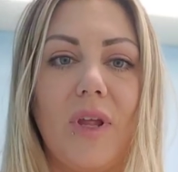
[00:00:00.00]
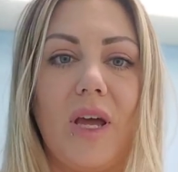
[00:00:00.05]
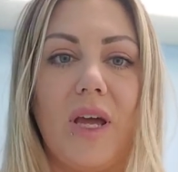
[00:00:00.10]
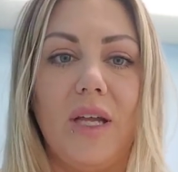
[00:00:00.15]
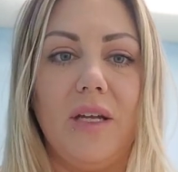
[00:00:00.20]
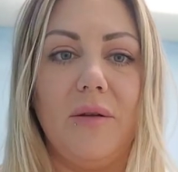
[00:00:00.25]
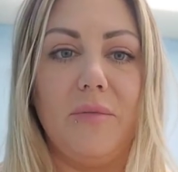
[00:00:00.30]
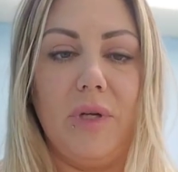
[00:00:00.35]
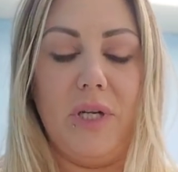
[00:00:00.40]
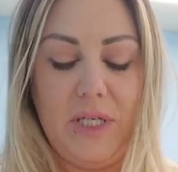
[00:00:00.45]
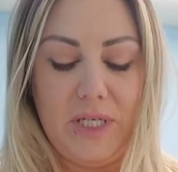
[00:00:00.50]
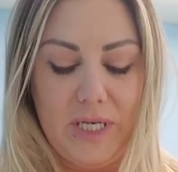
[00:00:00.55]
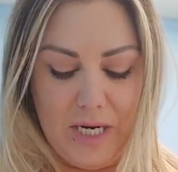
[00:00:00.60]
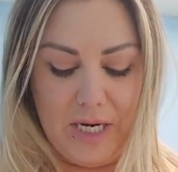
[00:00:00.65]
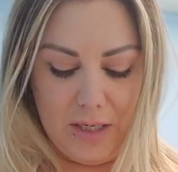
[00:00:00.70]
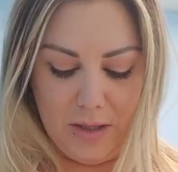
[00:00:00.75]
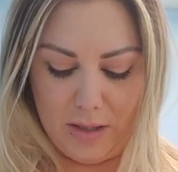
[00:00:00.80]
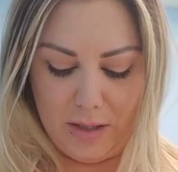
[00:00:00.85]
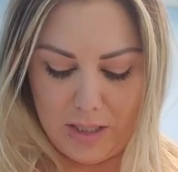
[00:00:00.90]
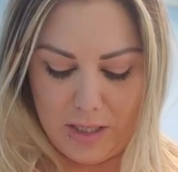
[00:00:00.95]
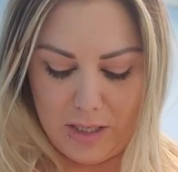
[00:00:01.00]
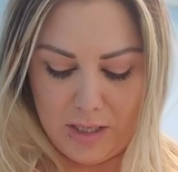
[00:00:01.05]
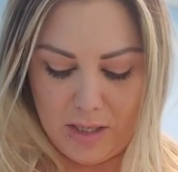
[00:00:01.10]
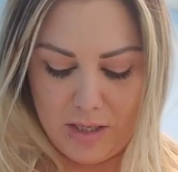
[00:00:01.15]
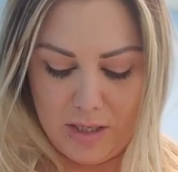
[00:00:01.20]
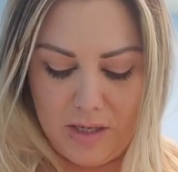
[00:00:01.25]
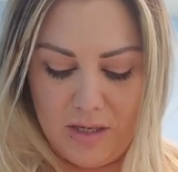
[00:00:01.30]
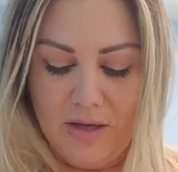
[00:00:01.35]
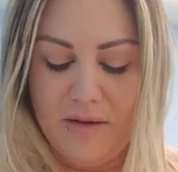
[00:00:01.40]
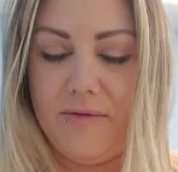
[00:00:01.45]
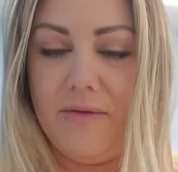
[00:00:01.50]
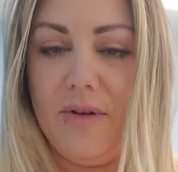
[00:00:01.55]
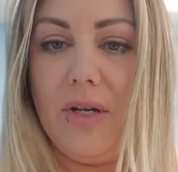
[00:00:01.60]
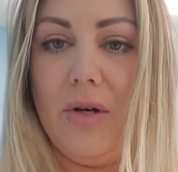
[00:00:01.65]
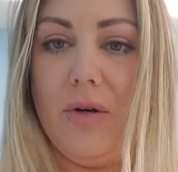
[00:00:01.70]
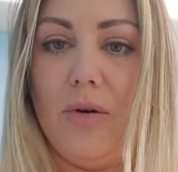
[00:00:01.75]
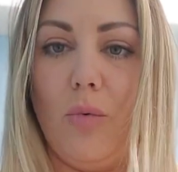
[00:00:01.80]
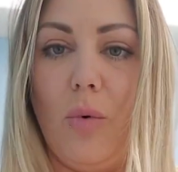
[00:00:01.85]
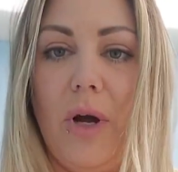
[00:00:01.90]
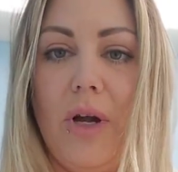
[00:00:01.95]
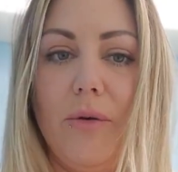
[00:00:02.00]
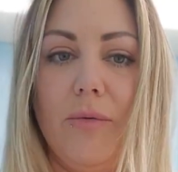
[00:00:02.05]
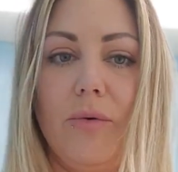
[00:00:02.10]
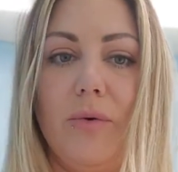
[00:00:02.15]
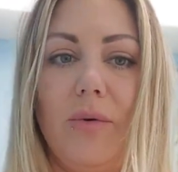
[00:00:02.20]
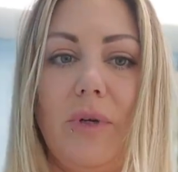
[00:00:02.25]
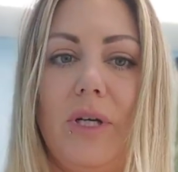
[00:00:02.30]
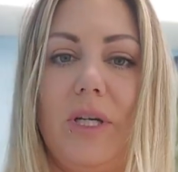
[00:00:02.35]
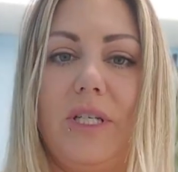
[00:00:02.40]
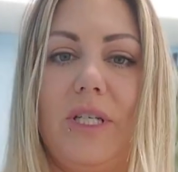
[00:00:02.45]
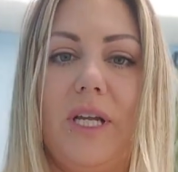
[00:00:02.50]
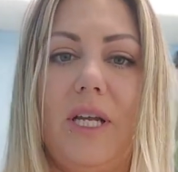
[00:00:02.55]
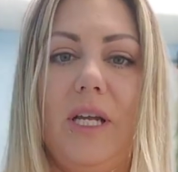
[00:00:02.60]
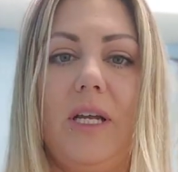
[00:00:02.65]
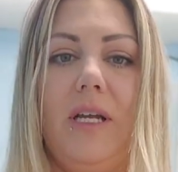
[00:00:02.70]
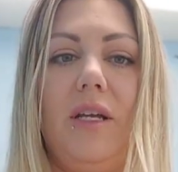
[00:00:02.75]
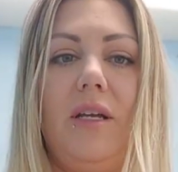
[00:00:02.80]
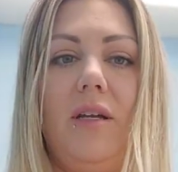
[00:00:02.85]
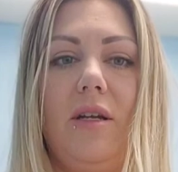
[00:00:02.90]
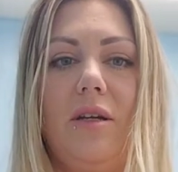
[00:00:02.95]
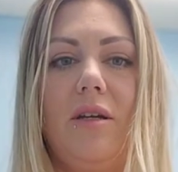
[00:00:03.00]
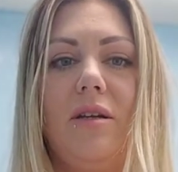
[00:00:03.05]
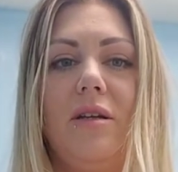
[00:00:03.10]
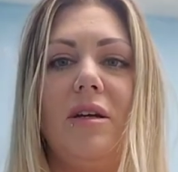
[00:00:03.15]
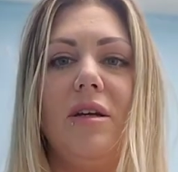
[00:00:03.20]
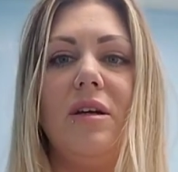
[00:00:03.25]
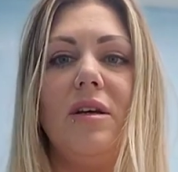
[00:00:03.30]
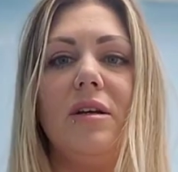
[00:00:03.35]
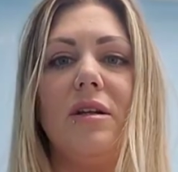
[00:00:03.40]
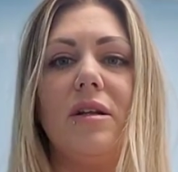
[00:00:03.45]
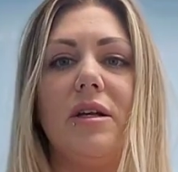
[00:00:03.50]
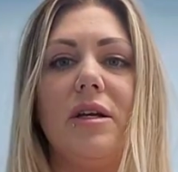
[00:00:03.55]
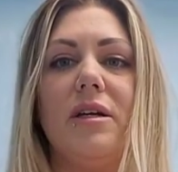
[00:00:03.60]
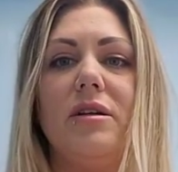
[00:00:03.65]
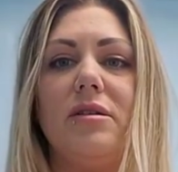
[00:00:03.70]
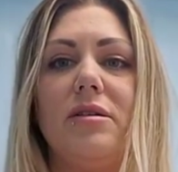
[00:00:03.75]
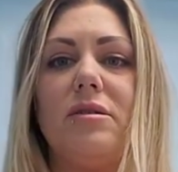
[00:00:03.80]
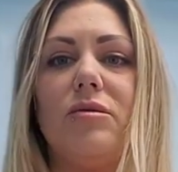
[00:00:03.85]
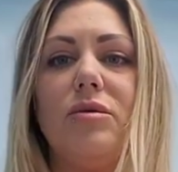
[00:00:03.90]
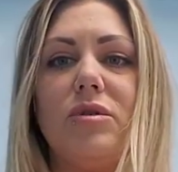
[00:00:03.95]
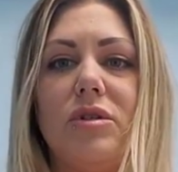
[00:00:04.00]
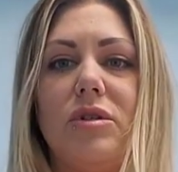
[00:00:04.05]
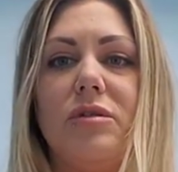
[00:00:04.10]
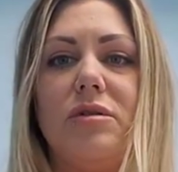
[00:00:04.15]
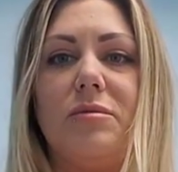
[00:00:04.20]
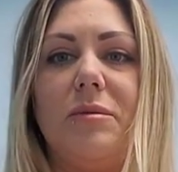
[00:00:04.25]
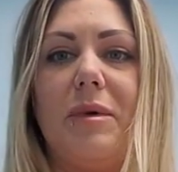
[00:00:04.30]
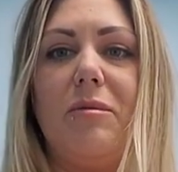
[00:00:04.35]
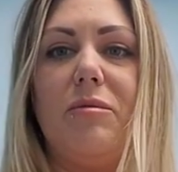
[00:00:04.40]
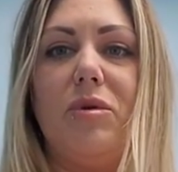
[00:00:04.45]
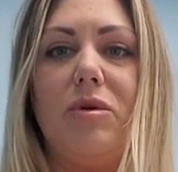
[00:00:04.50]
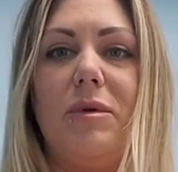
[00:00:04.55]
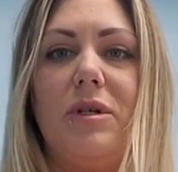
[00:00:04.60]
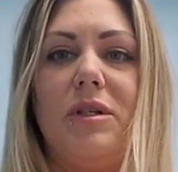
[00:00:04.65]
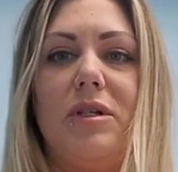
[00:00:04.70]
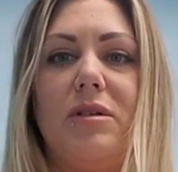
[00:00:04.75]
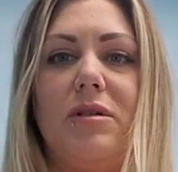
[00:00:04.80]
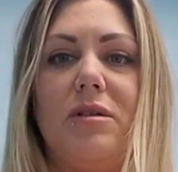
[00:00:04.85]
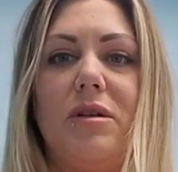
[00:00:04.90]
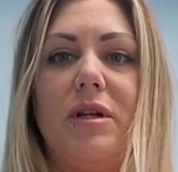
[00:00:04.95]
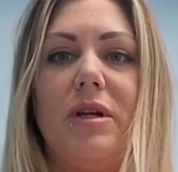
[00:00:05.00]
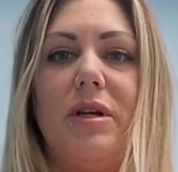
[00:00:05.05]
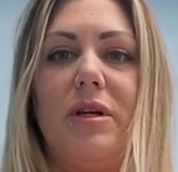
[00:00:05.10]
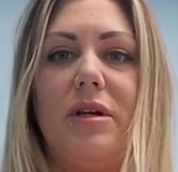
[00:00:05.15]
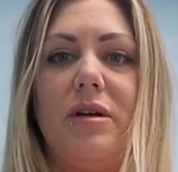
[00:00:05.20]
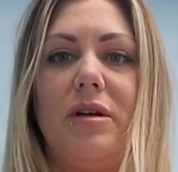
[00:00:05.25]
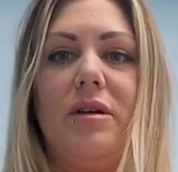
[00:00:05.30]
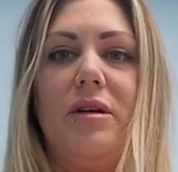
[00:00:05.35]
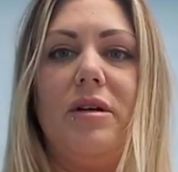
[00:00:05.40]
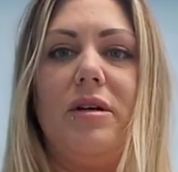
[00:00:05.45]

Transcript: I didn't put a tan on. Figured why ruin a tan? I was squishes my boobies under there.